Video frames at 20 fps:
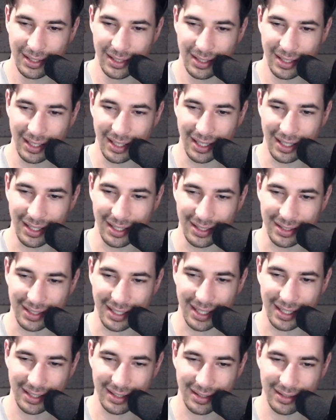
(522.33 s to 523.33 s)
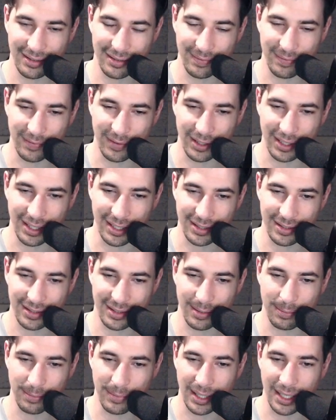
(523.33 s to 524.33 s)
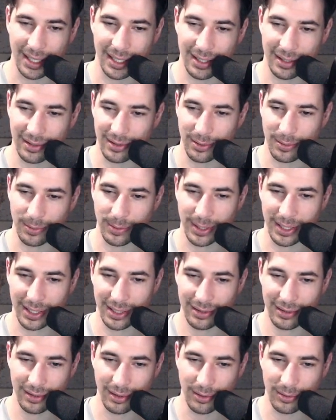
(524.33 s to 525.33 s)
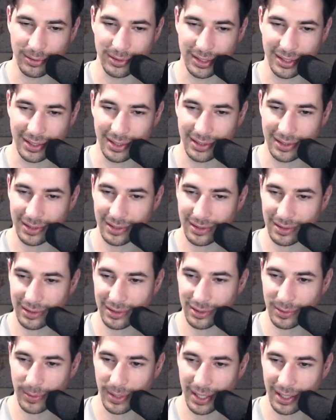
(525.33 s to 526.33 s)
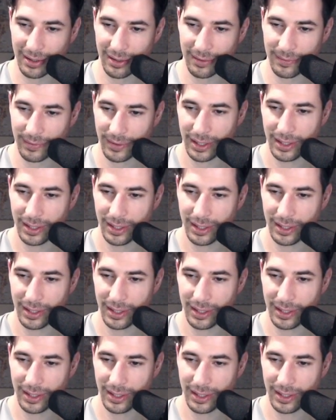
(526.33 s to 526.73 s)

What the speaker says: kind of forgets that my queen owns this square.